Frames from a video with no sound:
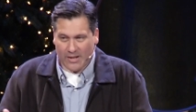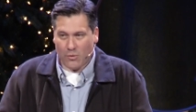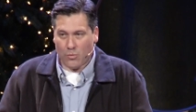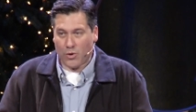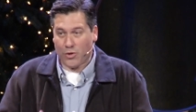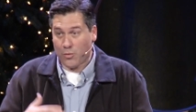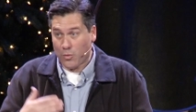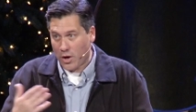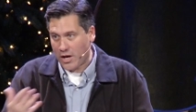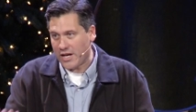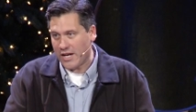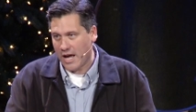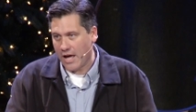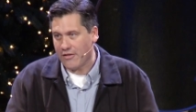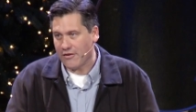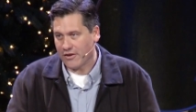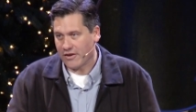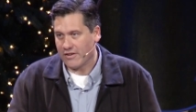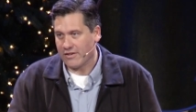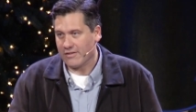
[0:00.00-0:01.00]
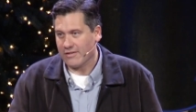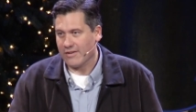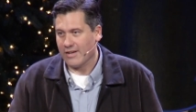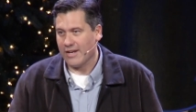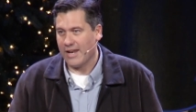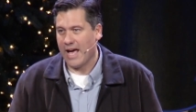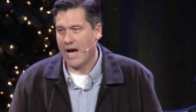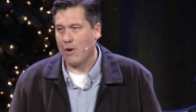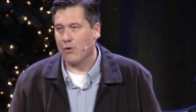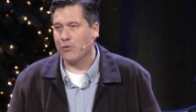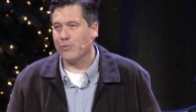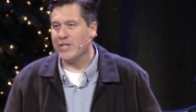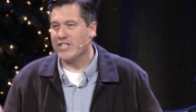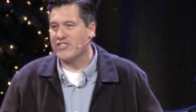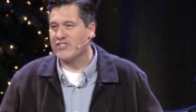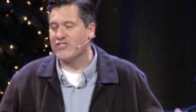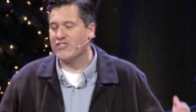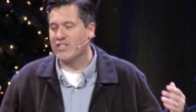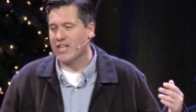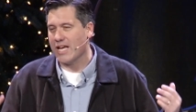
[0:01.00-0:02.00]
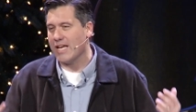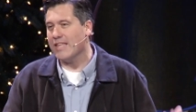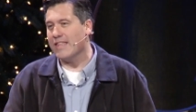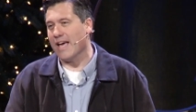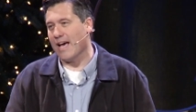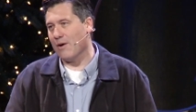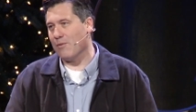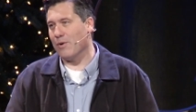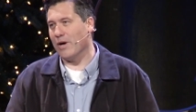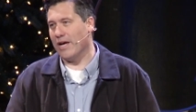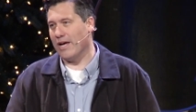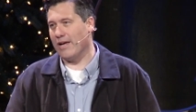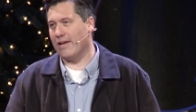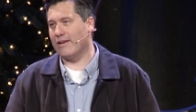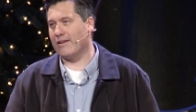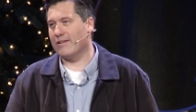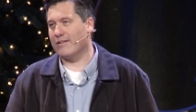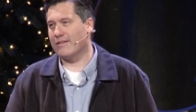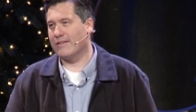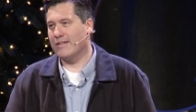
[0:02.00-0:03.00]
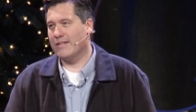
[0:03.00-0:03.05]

with one another. And how do we stay that way?